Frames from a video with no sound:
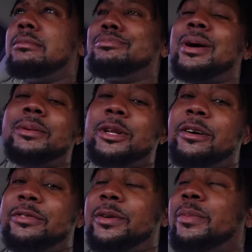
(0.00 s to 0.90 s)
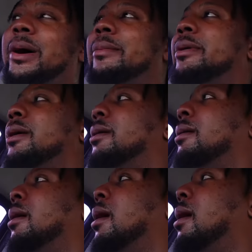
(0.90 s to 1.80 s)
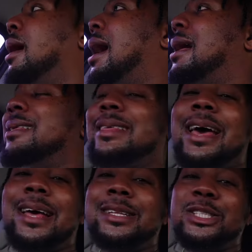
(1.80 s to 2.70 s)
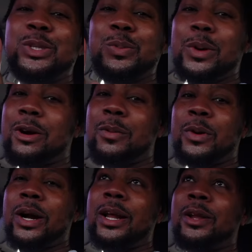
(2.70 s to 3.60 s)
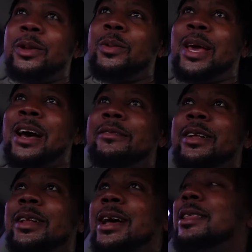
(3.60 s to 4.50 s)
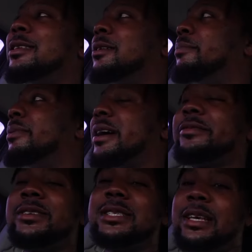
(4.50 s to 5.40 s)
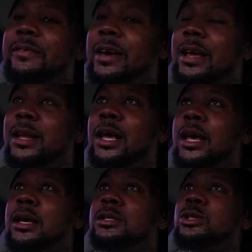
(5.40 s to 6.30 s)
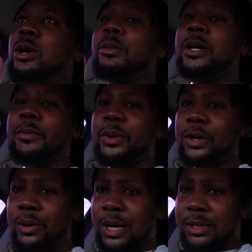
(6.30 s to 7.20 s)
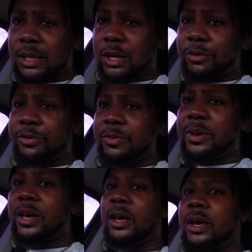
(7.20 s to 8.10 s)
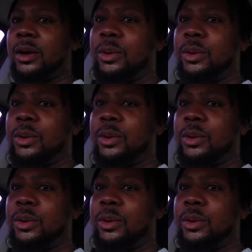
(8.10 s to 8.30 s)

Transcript: Probably not for the barber. And then tomorrow morning, we have another breakfast event. So I'm gonna bring you guys along for me.